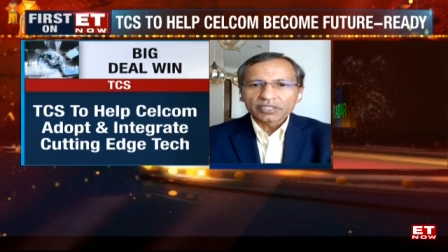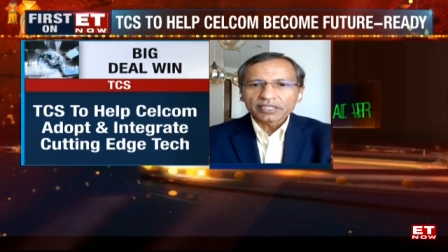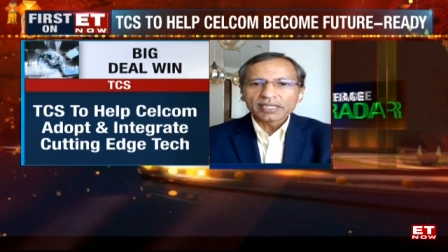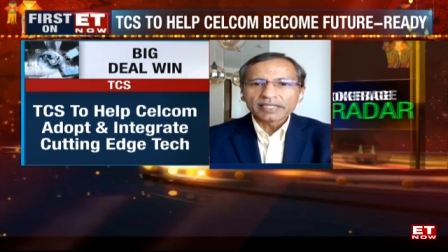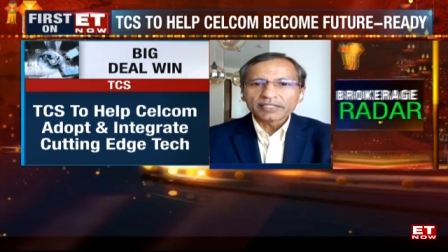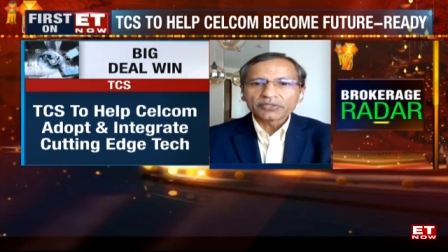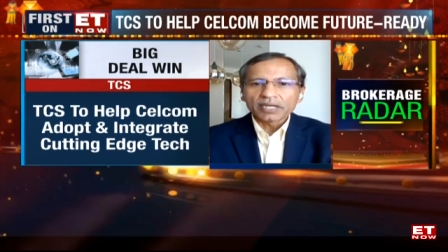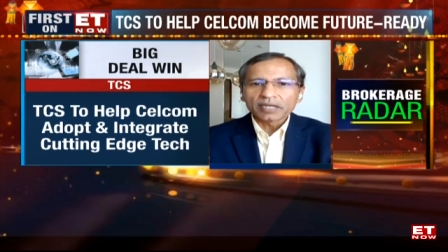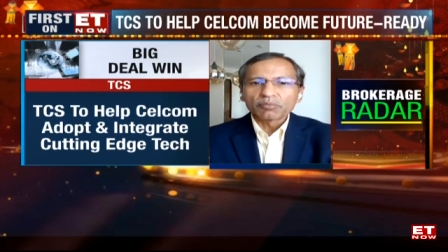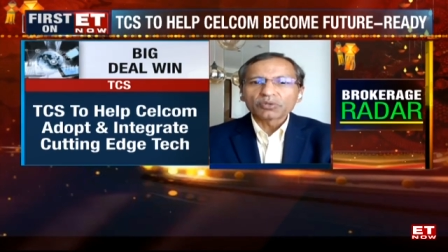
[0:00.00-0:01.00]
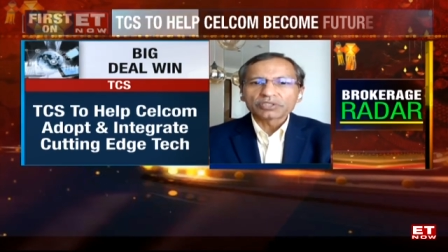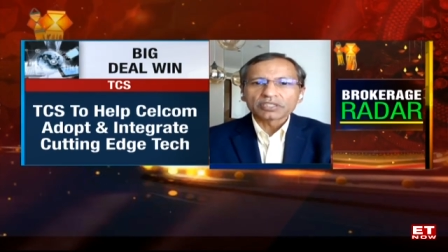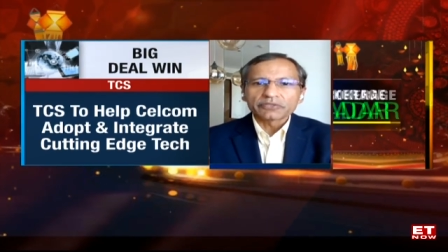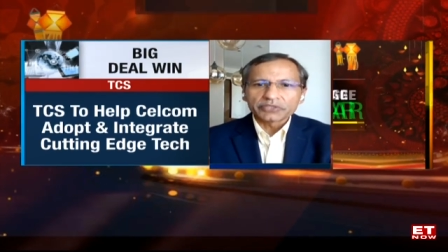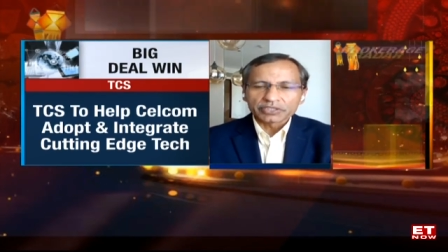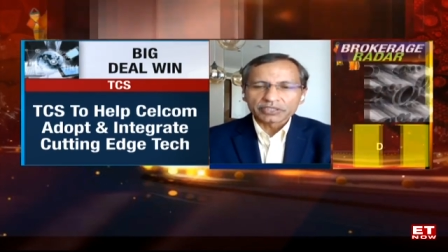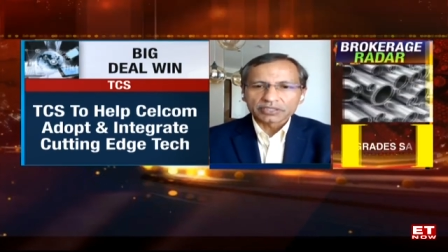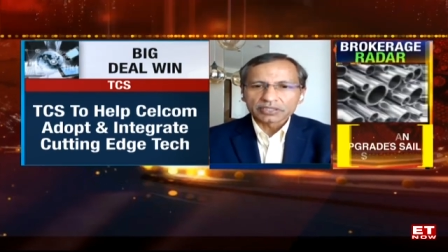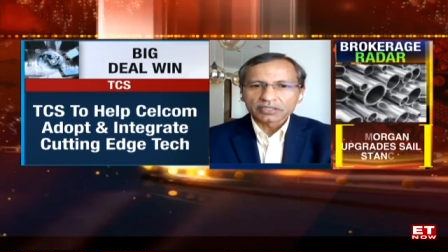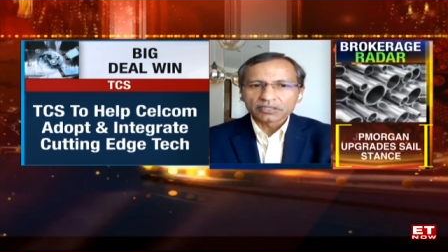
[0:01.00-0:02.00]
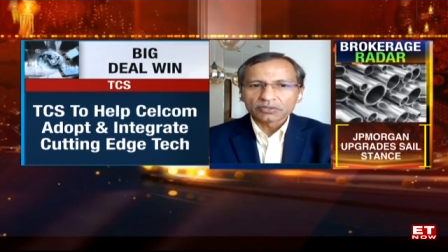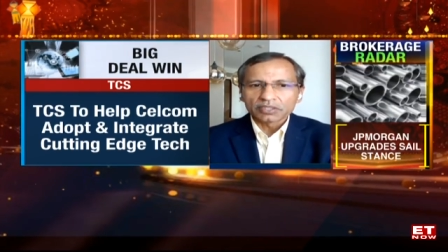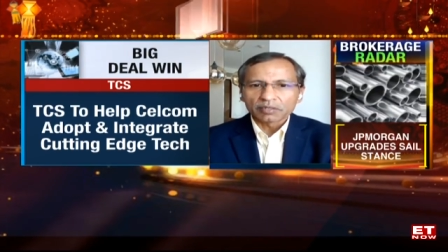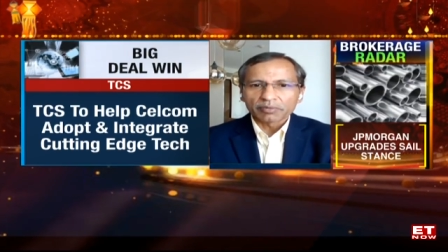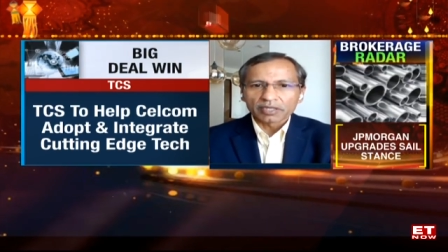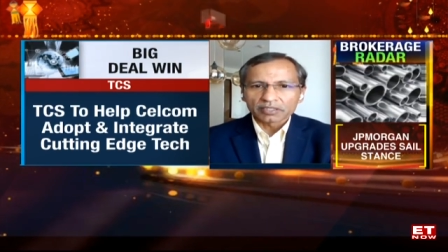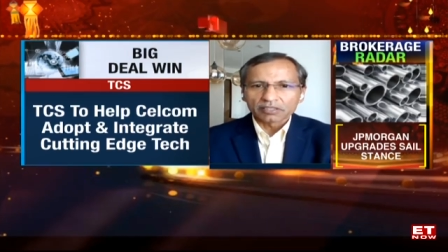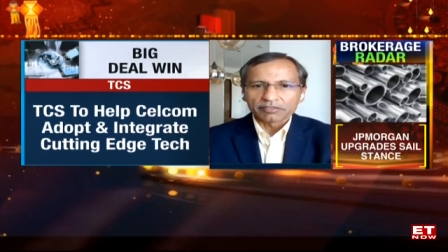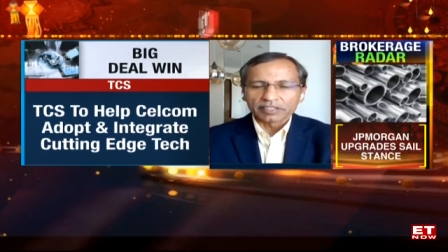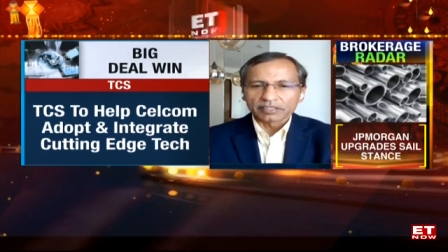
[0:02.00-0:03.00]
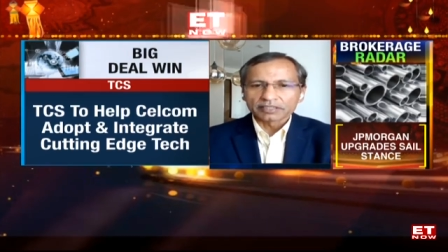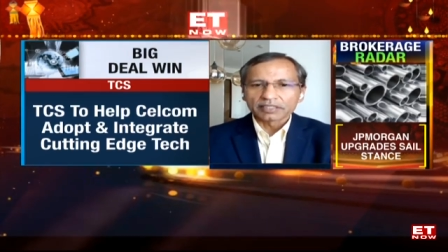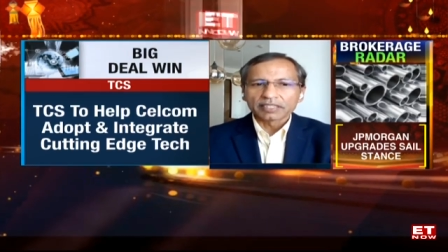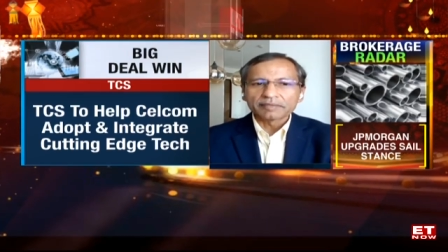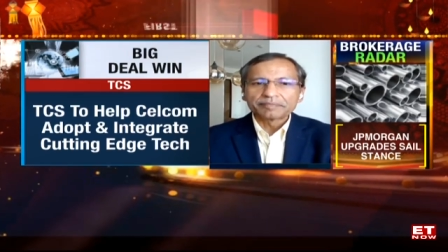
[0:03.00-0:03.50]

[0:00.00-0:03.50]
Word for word: they really need to add more services to their product offerings. Yeah.